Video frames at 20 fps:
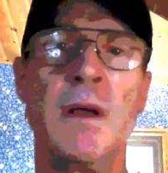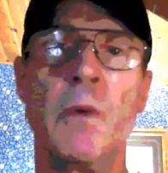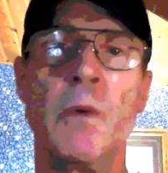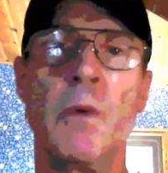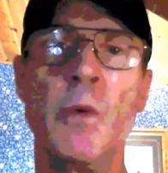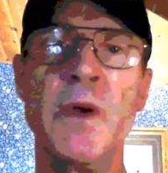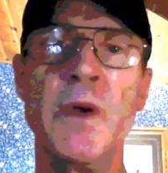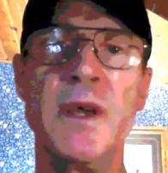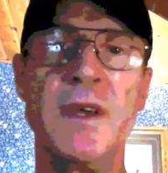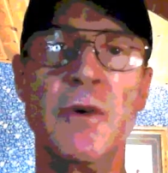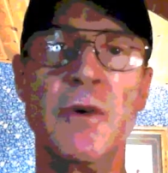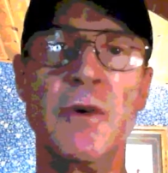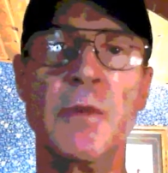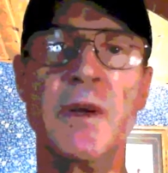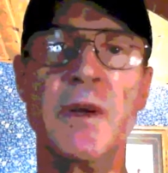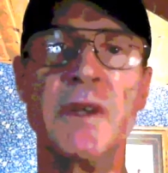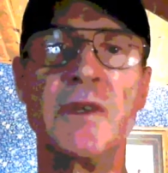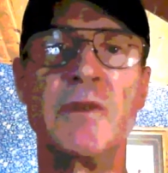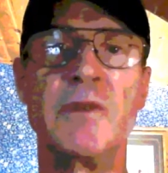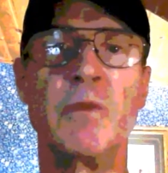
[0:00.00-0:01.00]
we
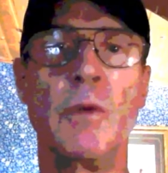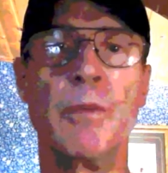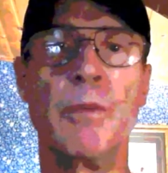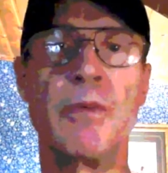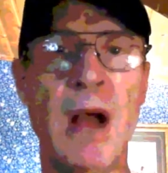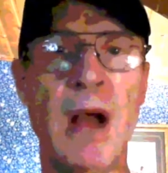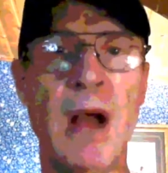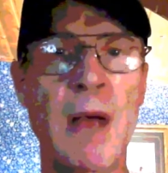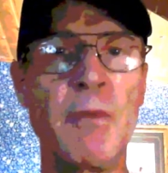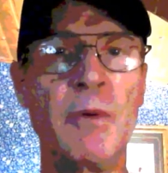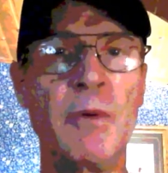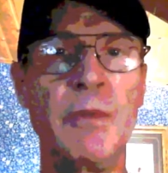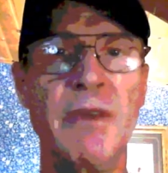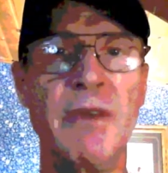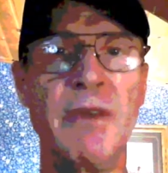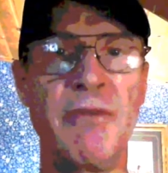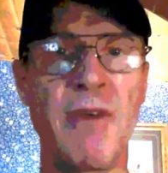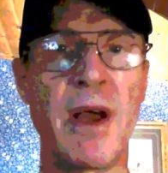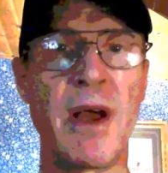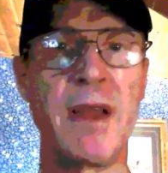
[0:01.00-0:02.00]
humans will probably
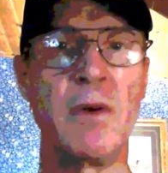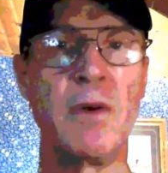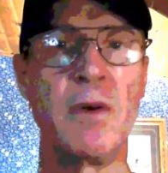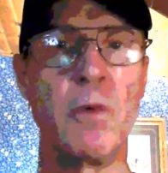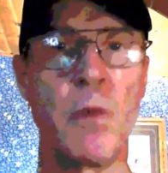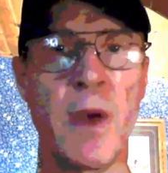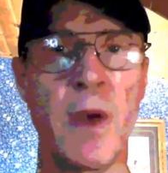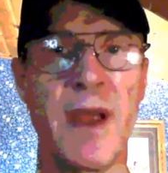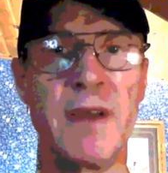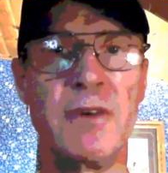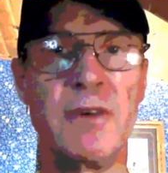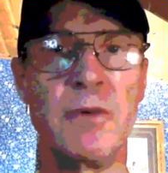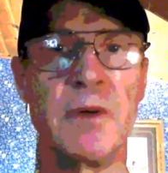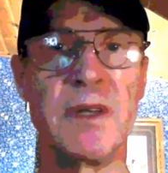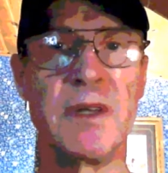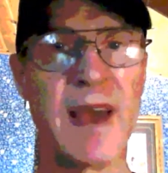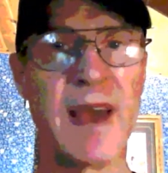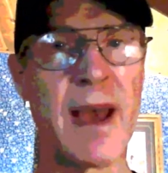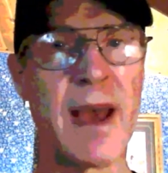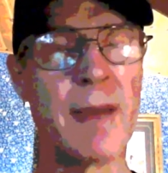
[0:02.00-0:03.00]
find a way to
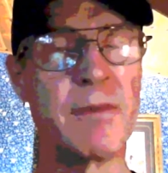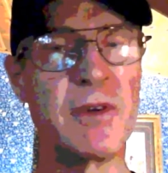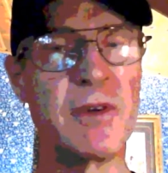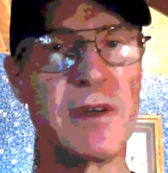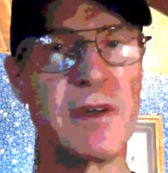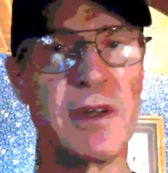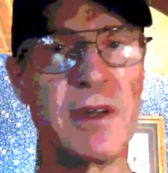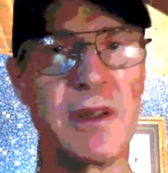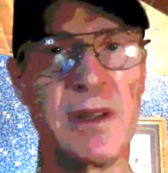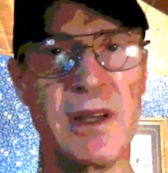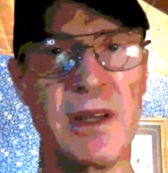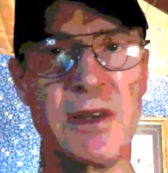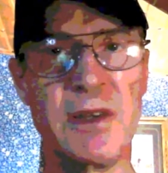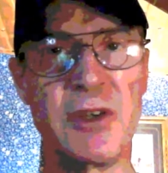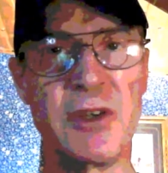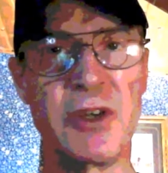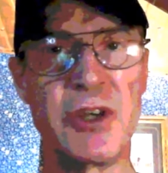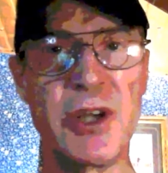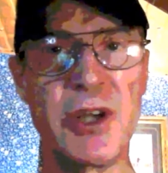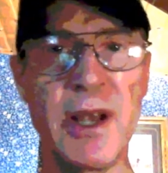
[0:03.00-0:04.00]
adapt to
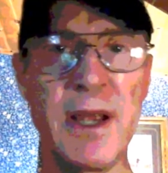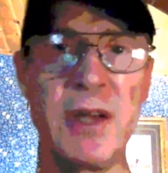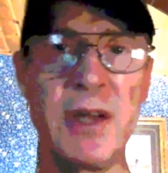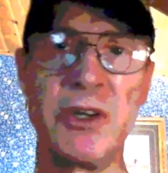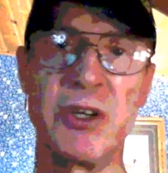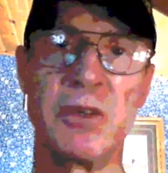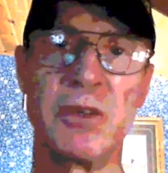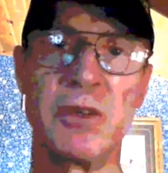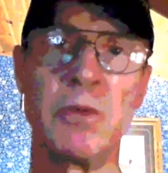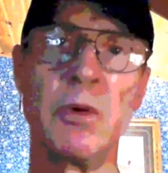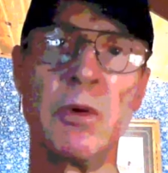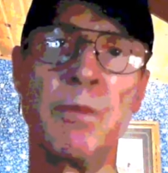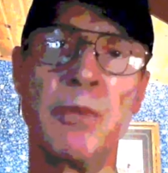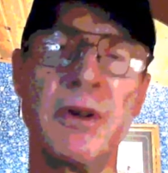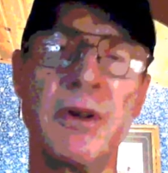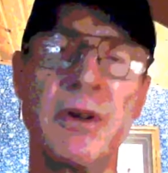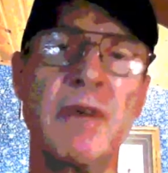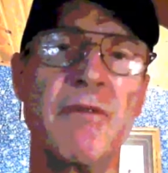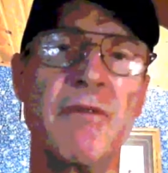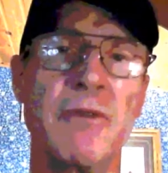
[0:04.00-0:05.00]
these changes. We're
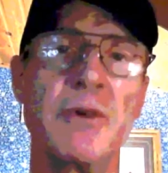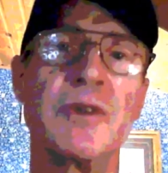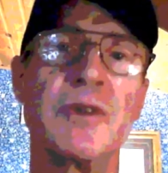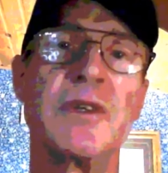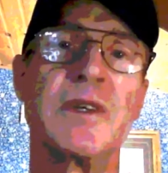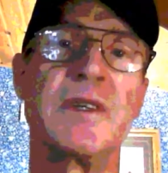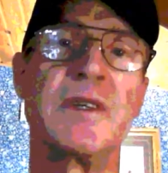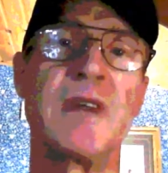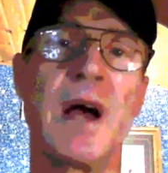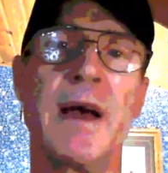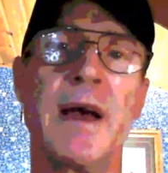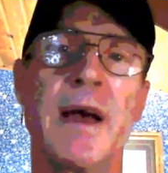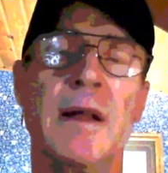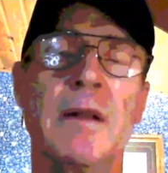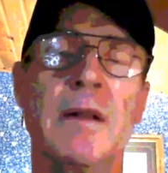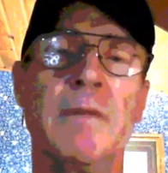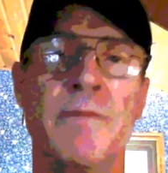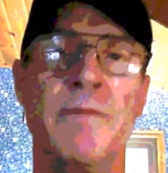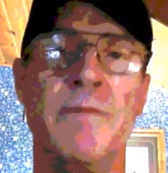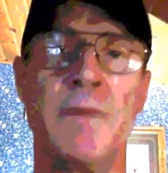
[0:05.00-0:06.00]
pretty
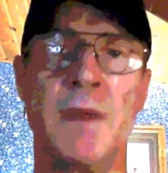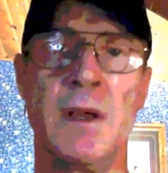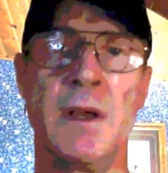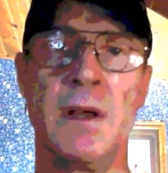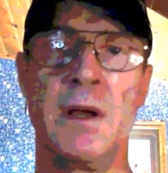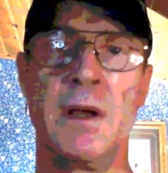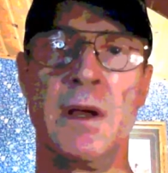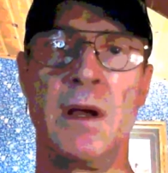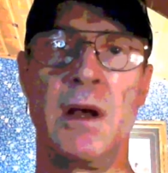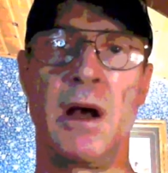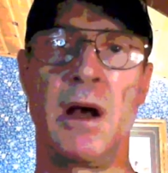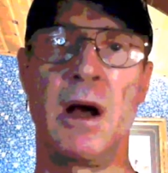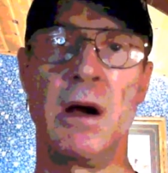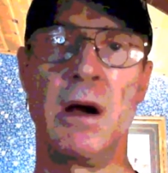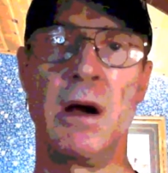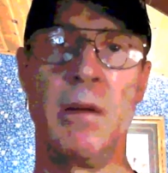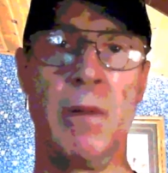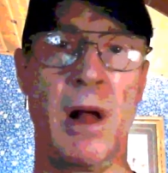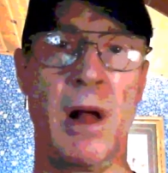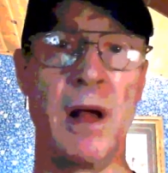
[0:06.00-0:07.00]
versatile.
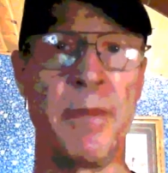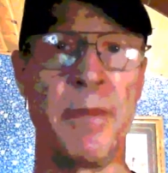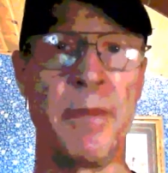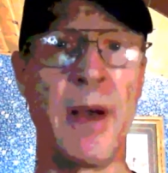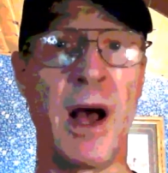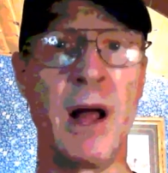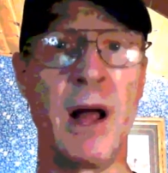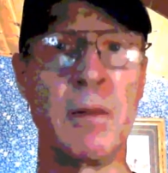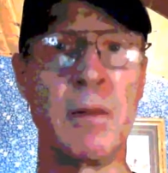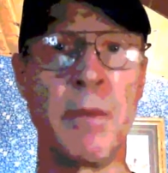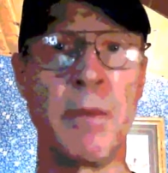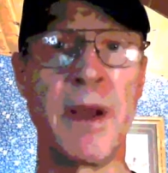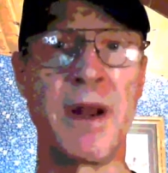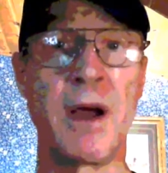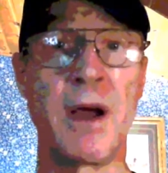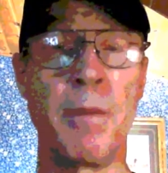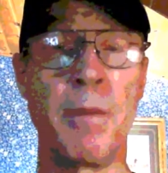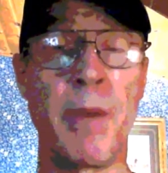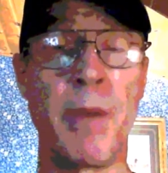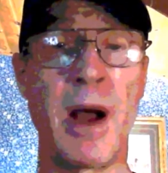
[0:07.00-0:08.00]
I'll bet
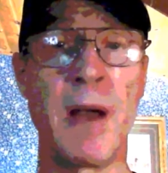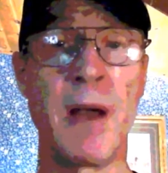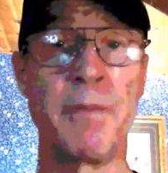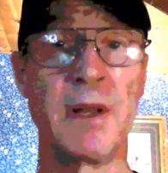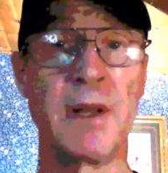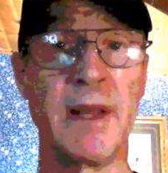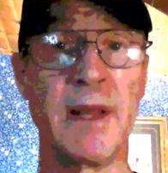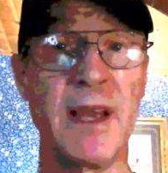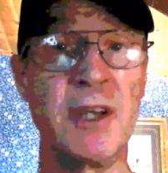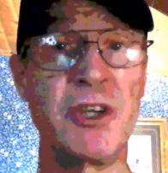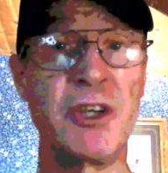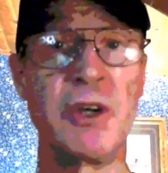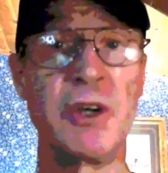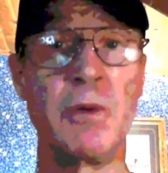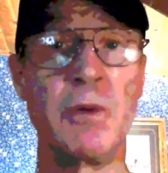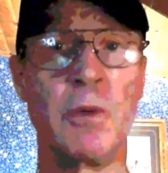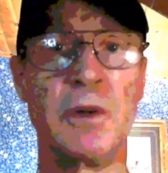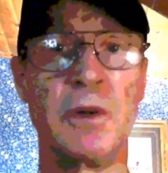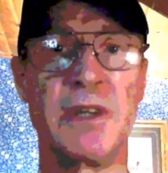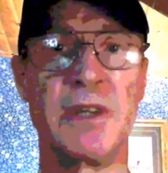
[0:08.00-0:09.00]
our
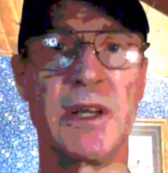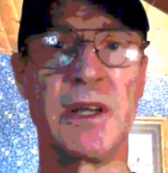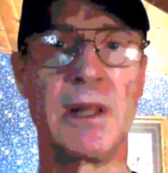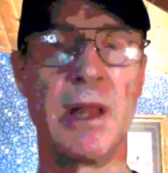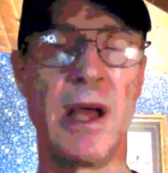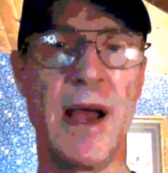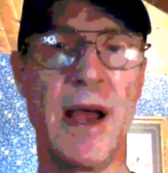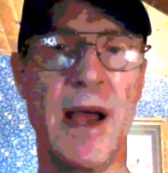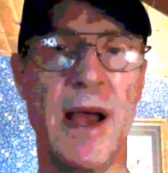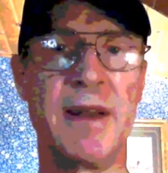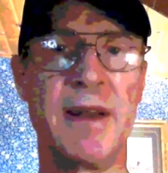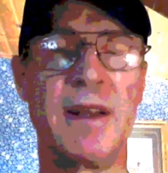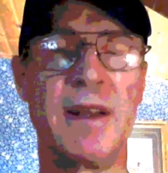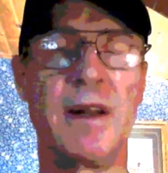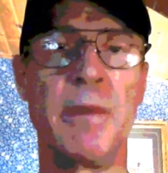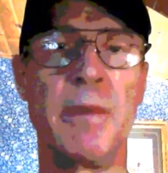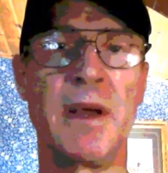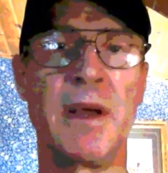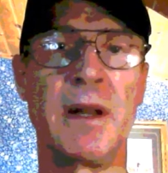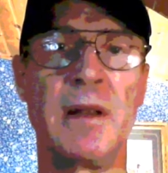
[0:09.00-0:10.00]
population will decline, and
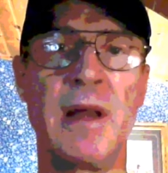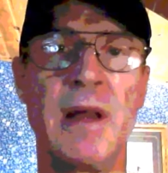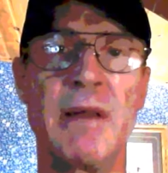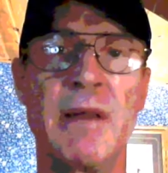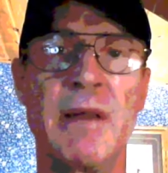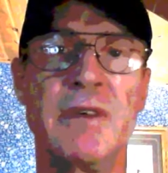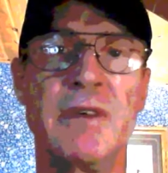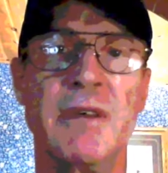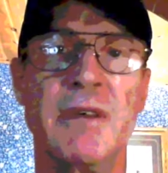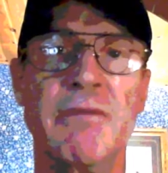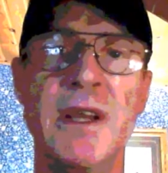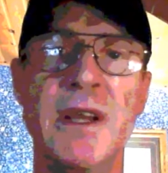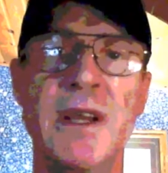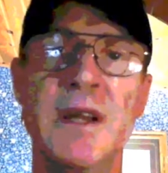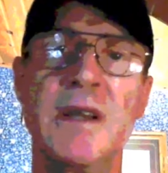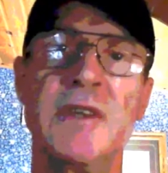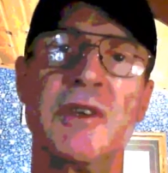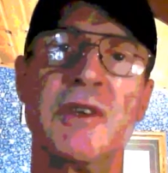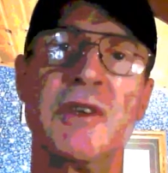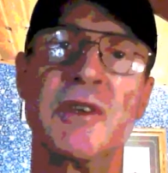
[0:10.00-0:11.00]
I'll bet a lot of
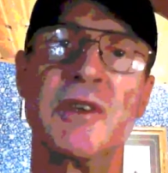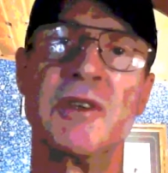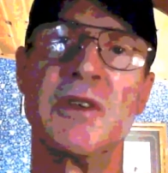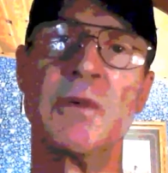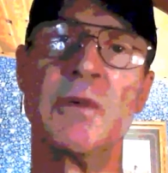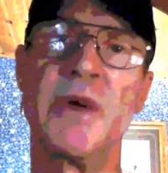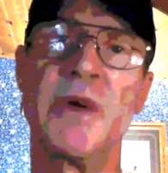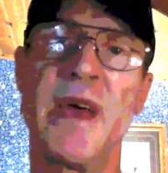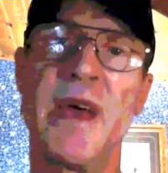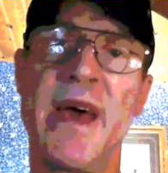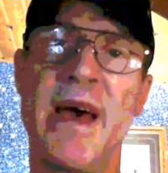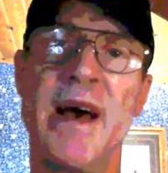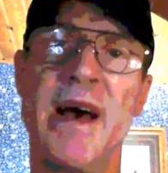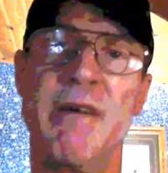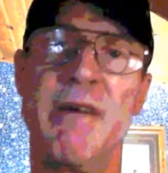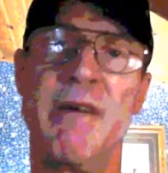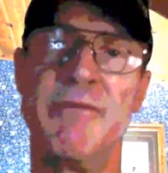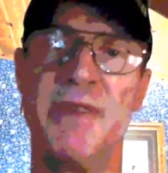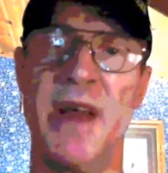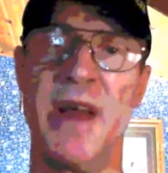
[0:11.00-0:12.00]
conveniences that we
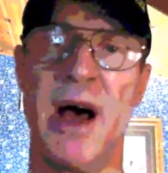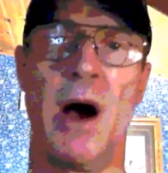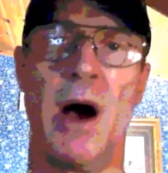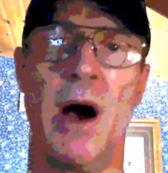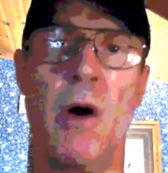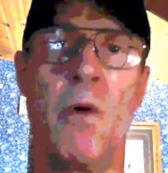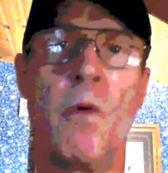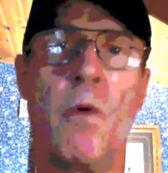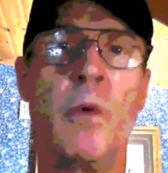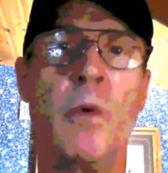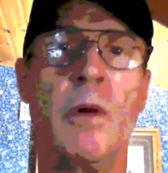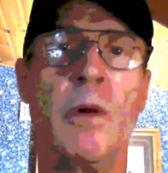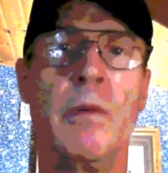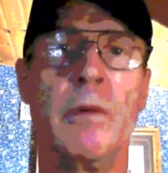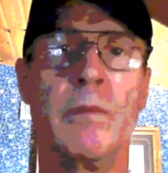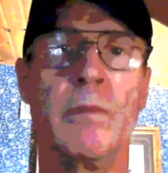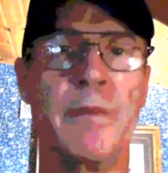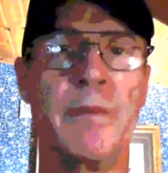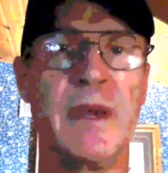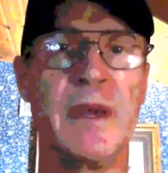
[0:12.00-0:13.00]
have now will
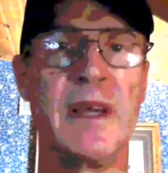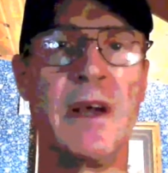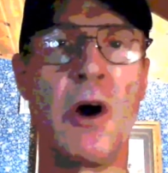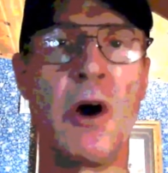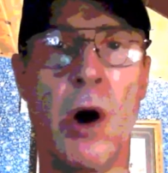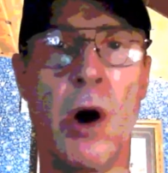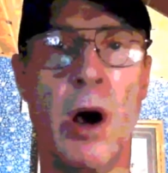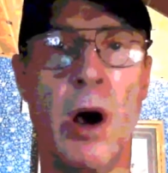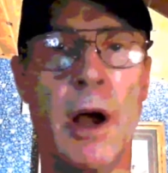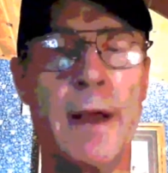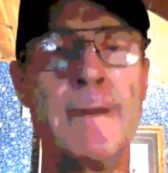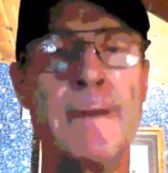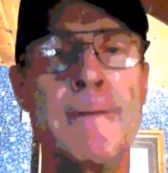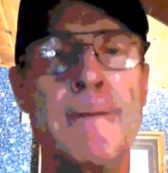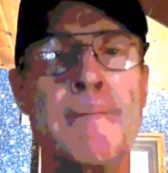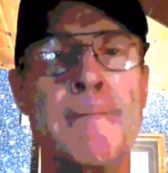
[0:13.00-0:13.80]
be gone.